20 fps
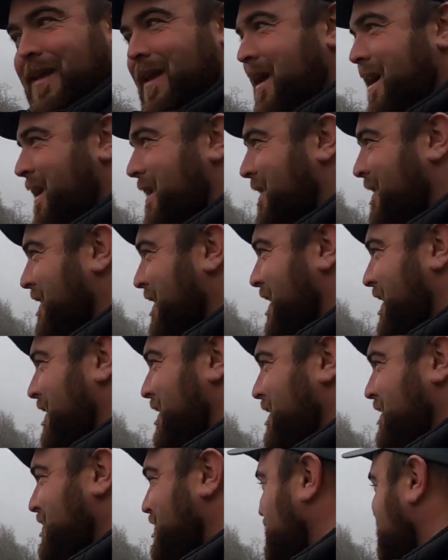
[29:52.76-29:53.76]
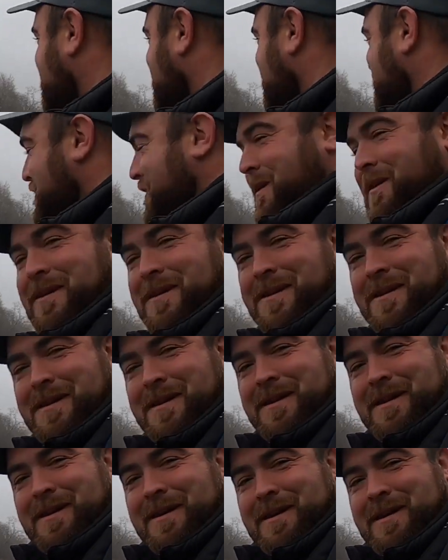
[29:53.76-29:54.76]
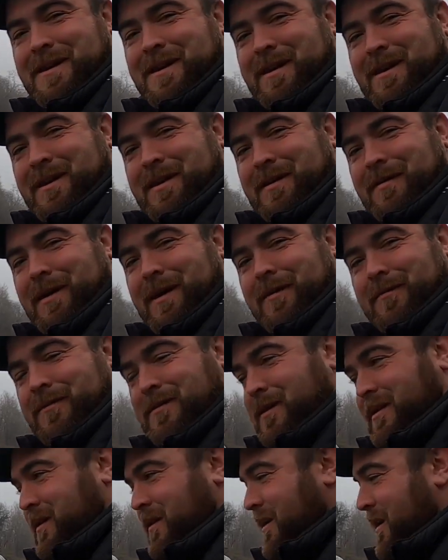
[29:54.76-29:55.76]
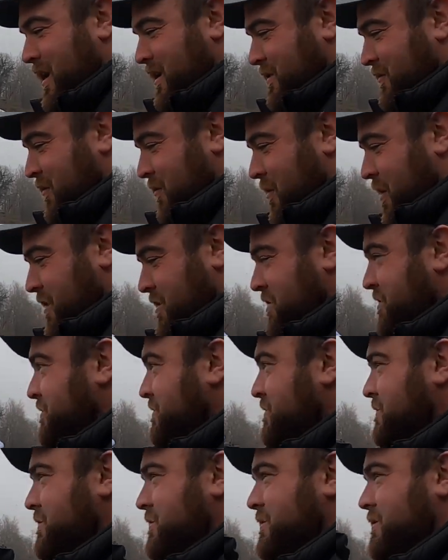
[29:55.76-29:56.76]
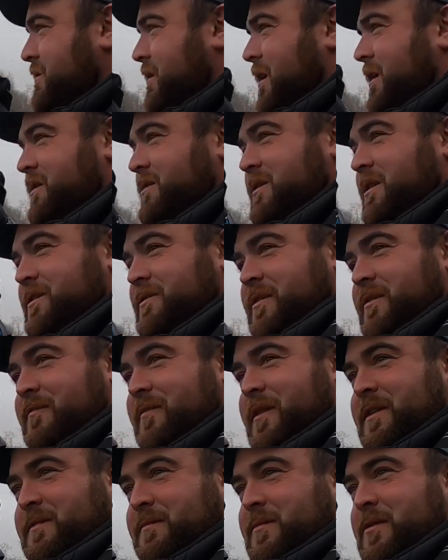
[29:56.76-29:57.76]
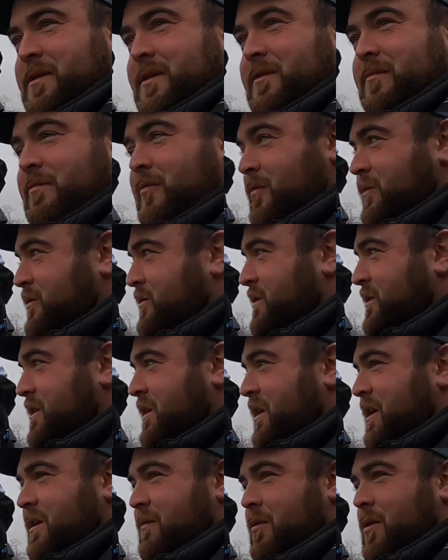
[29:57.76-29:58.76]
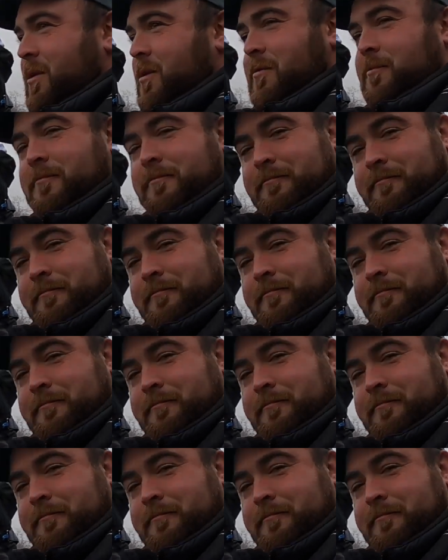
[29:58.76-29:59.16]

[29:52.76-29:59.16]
Yeah, thanks for joining me. Well, we thank you guys for watching. Like and share us on Facebook, and we'll see you again tomorrow.